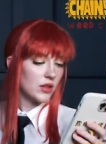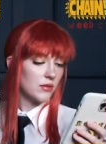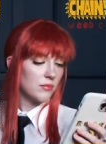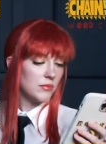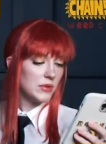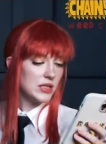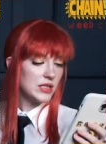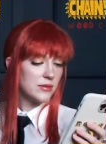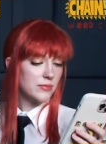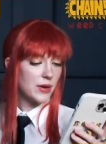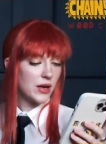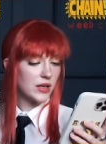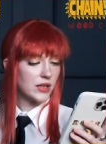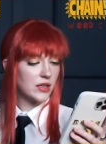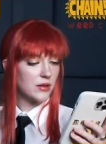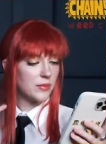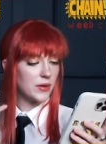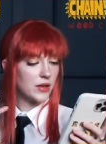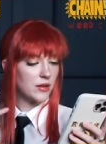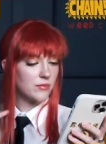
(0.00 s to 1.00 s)
Miss
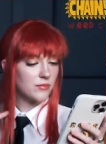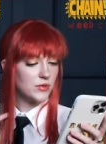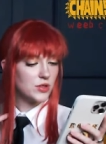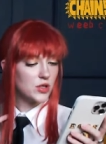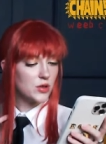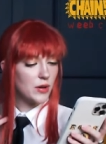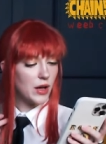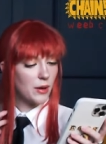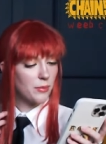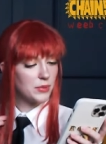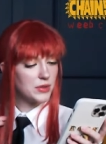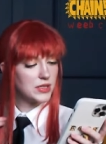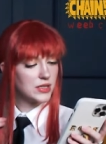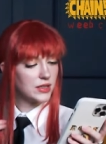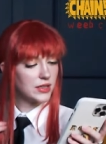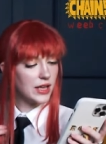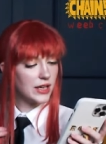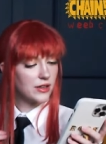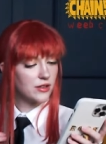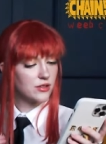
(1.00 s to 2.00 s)
Makima, do you happen to
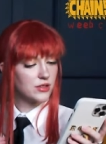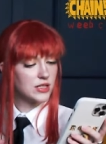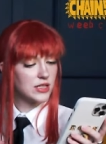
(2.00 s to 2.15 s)
like or